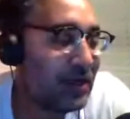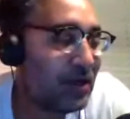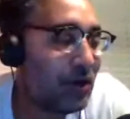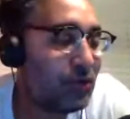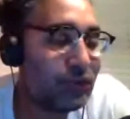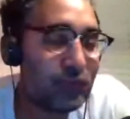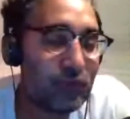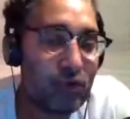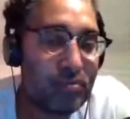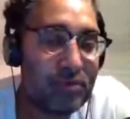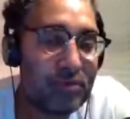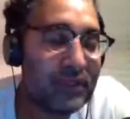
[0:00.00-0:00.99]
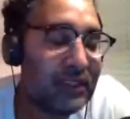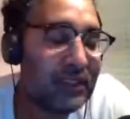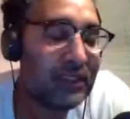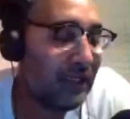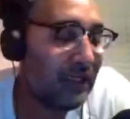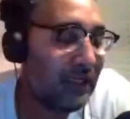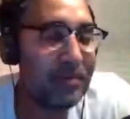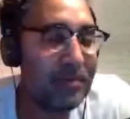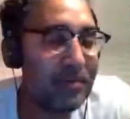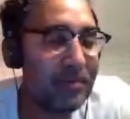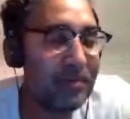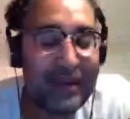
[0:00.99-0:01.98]
movie, old school movie.
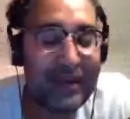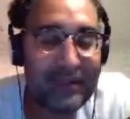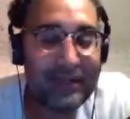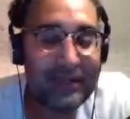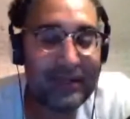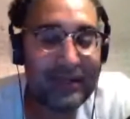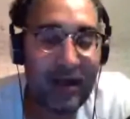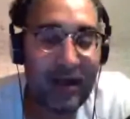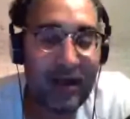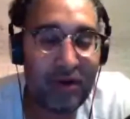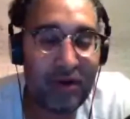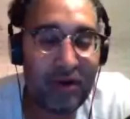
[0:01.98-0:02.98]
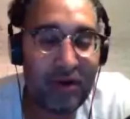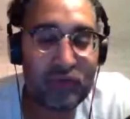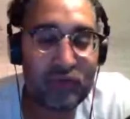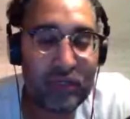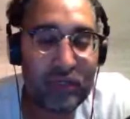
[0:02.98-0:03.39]
Thought Velveteen